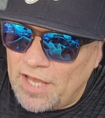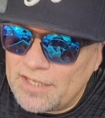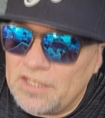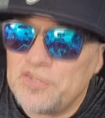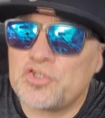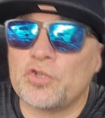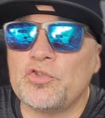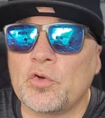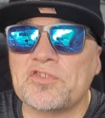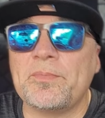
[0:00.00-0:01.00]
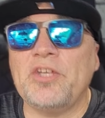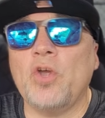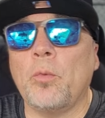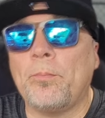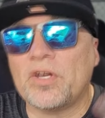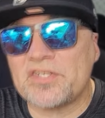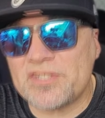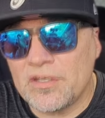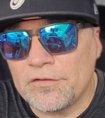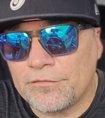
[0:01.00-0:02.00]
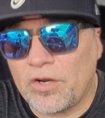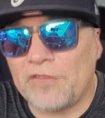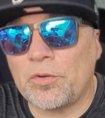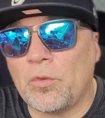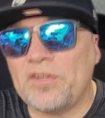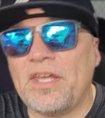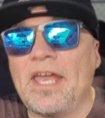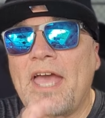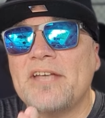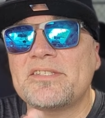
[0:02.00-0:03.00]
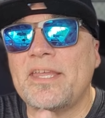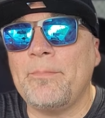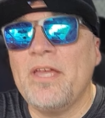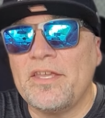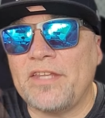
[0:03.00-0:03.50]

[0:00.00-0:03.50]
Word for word: log it into your endorsement notebooks for everyone that has them.